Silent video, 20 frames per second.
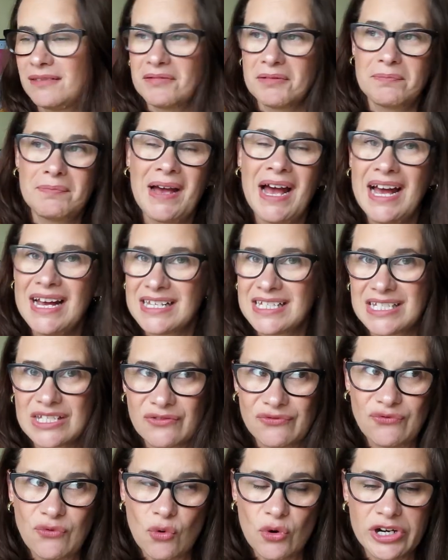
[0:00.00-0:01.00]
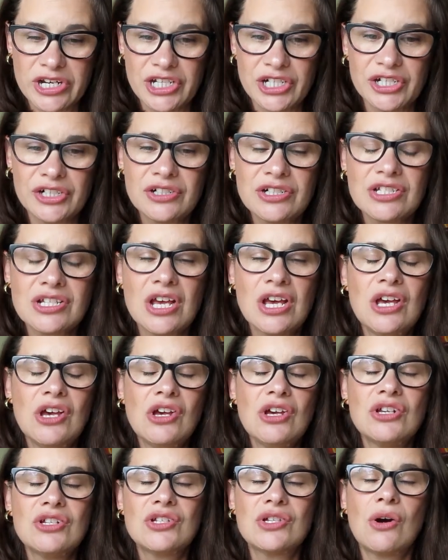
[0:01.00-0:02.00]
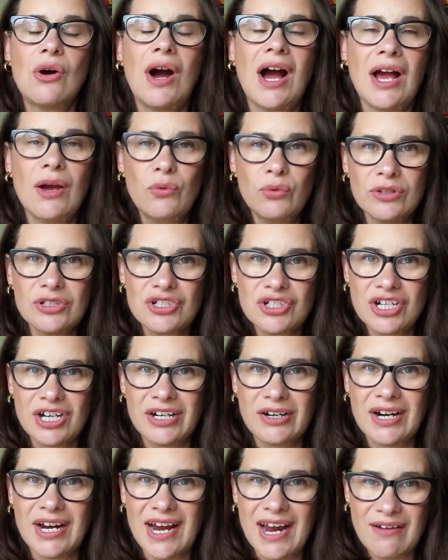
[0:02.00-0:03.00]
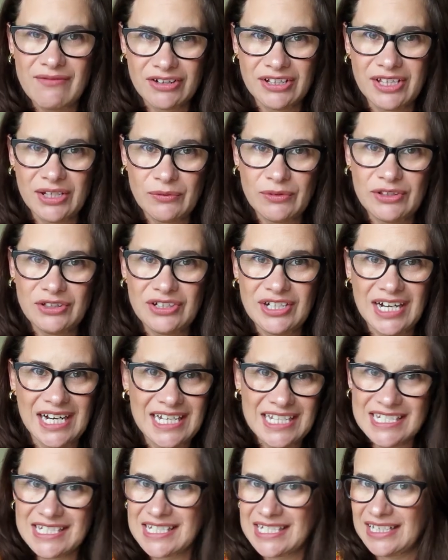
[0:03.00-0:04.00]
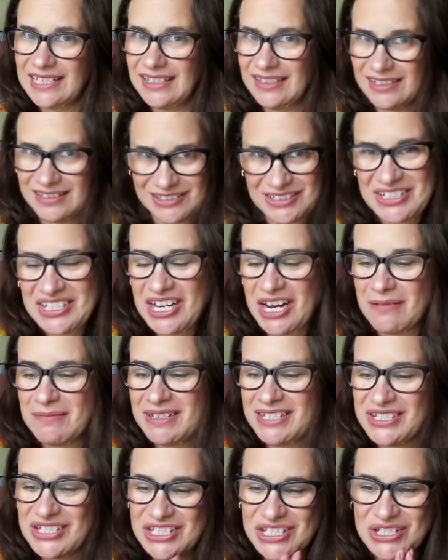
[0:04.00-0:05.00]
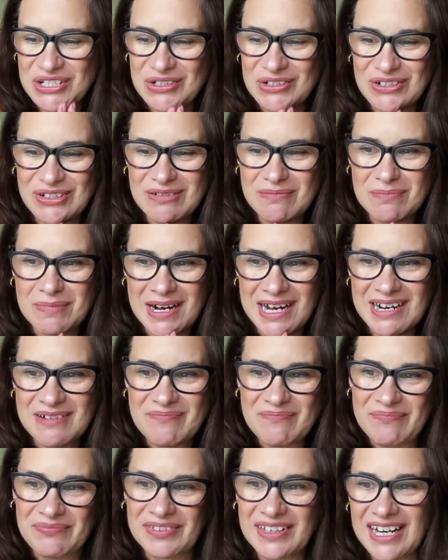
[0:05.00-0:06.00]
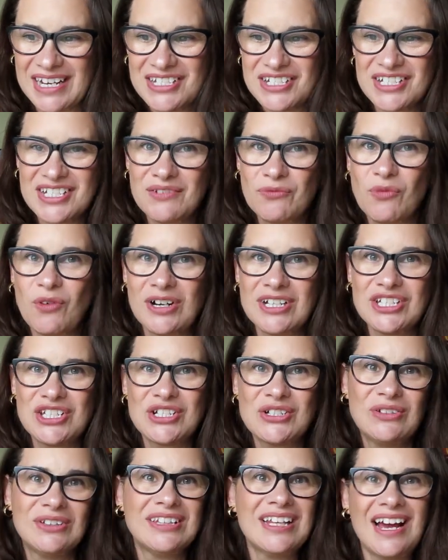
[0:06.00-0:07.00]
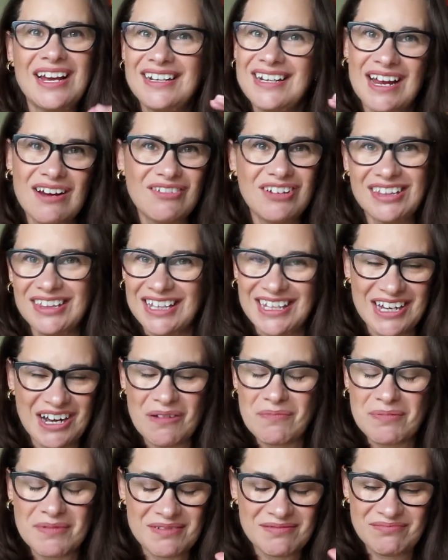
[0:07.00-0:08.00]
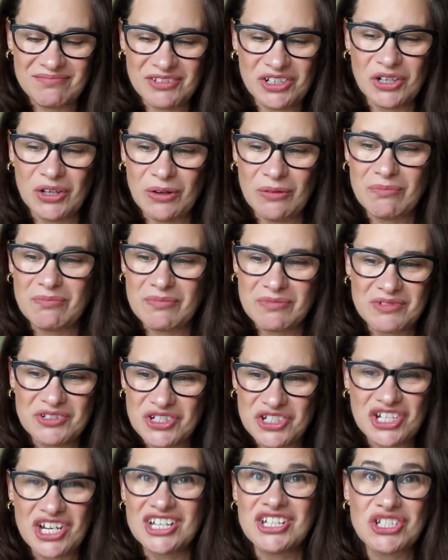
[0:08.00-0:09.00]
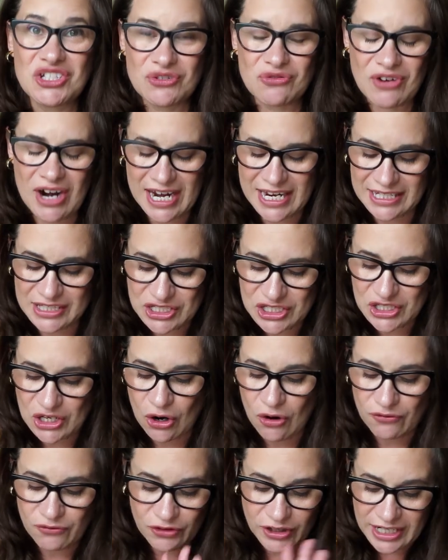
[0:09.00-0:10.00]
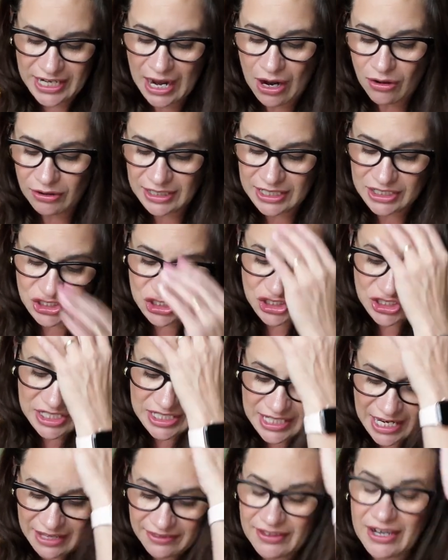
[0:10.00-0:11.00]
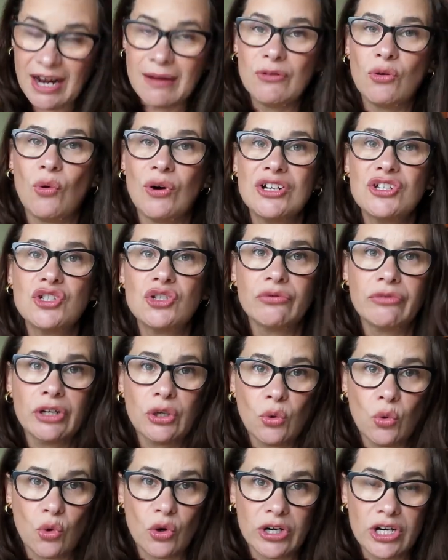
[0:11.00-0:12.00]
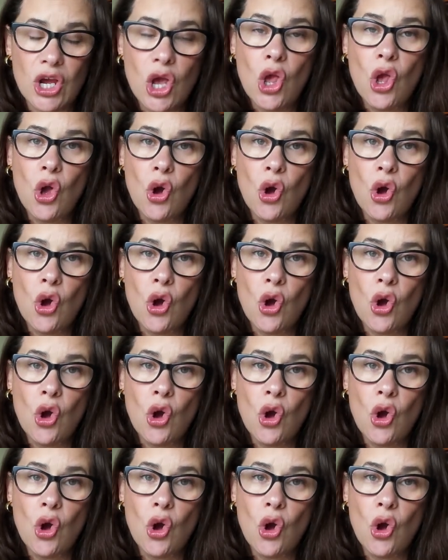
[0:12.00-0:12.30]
the past four years. So I will share everything with you guys coming soon, but I just want to line everything up, you know, just right. So for now, let's just say that I want to record